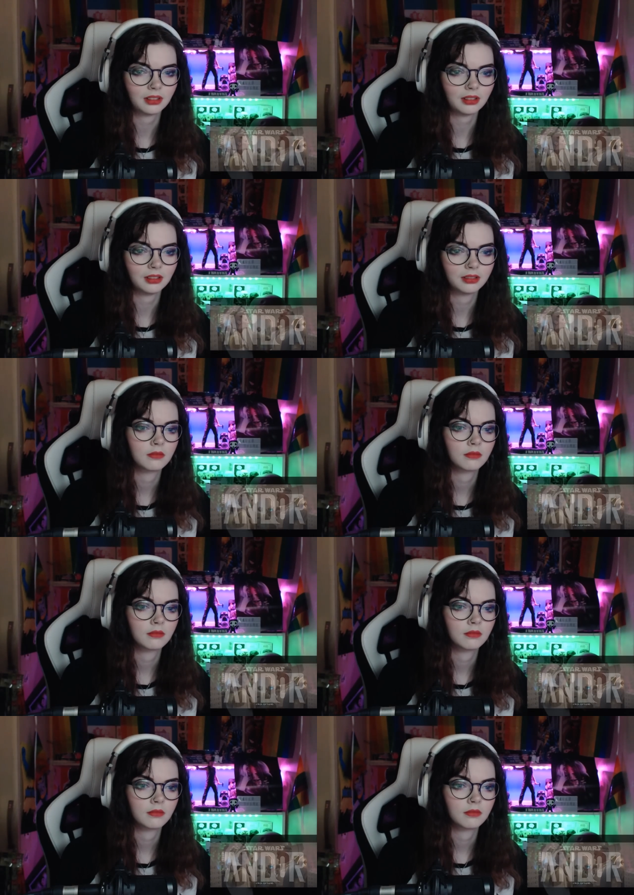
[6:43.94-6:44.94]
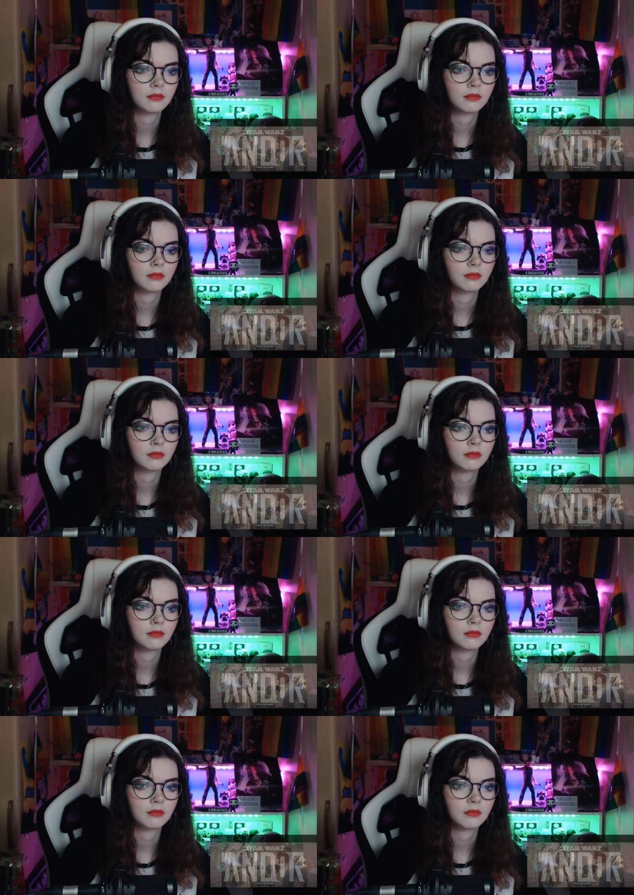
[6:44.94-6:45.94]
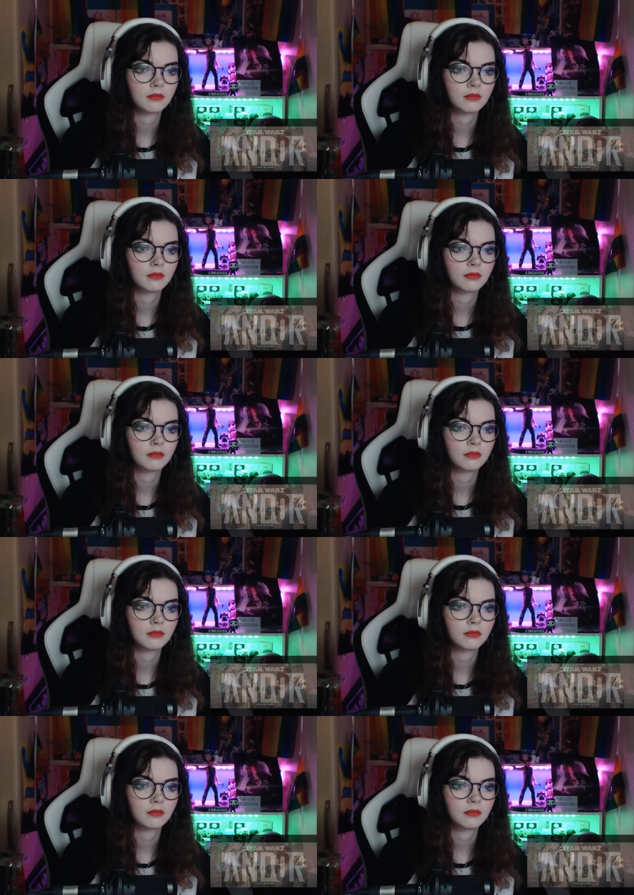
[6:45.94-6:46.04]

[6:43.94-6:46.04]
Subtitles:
[no speech]